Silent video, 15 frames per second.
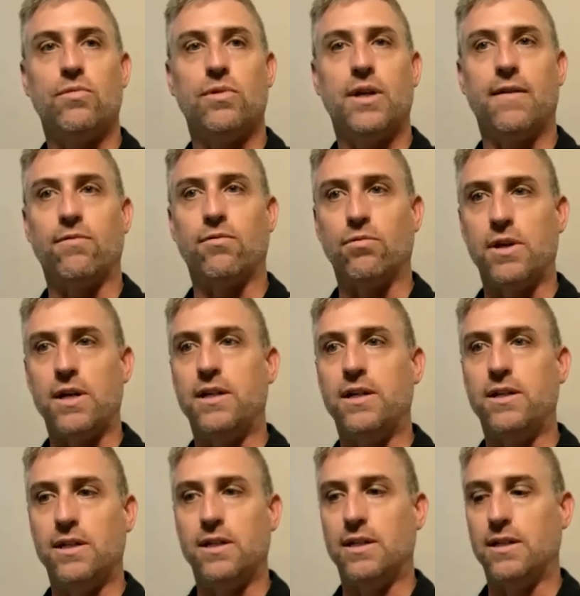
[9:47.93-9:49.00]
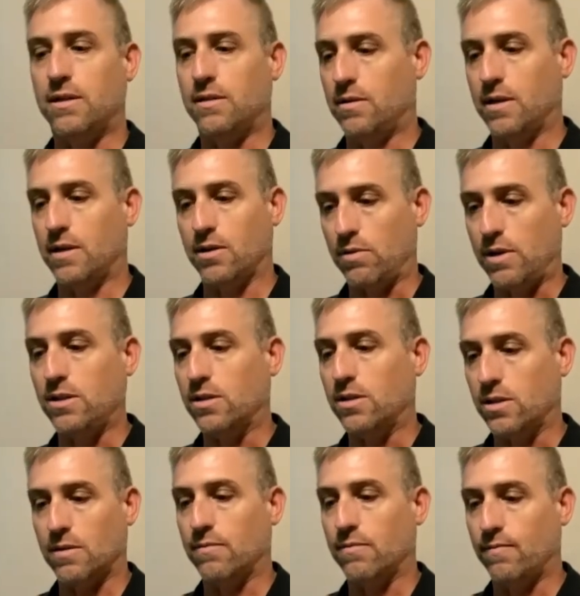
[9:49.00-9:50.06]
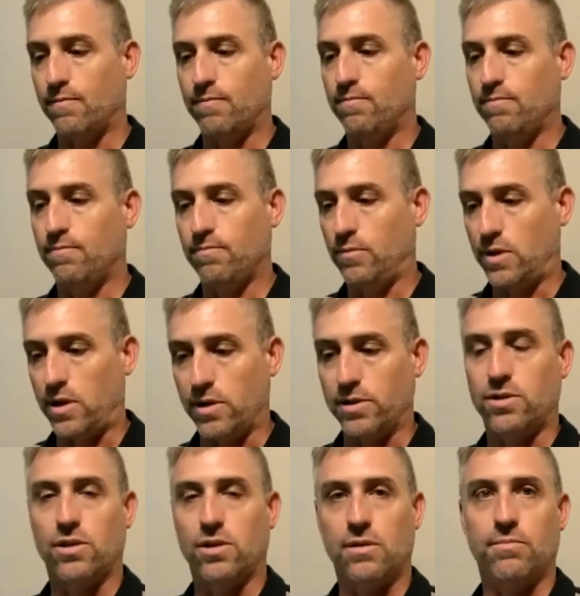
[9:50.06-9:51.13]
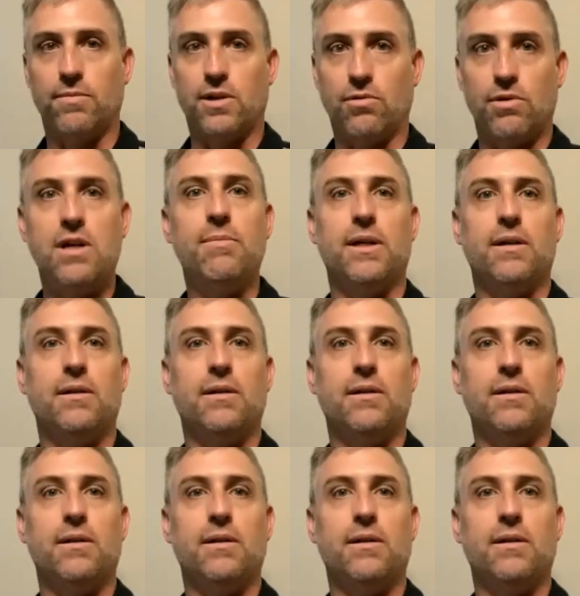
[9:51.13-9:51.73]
have agreed and agreed to some long term agreement.